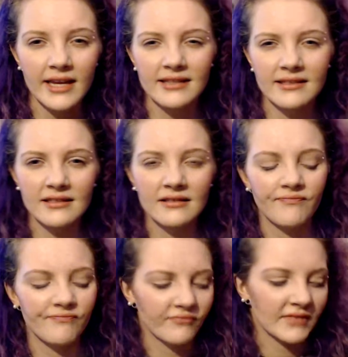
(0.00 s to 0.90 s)
It's
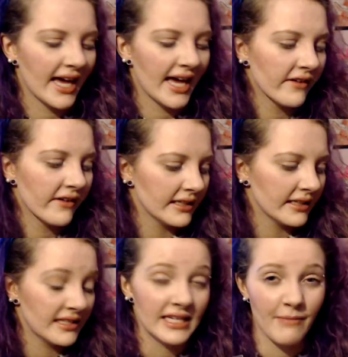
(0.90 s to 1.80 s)
kind of like
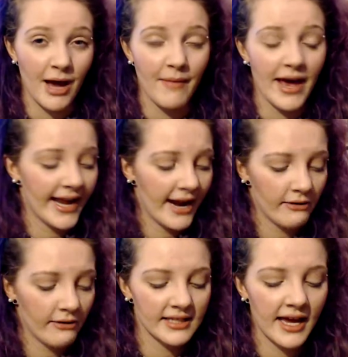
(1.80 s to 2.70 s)
a semi-matte,
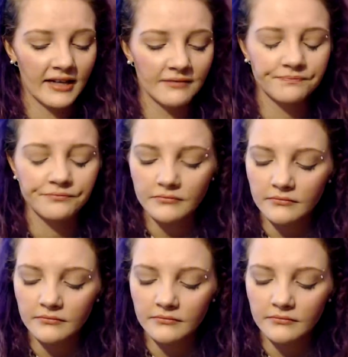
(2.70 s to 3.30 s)
I would say.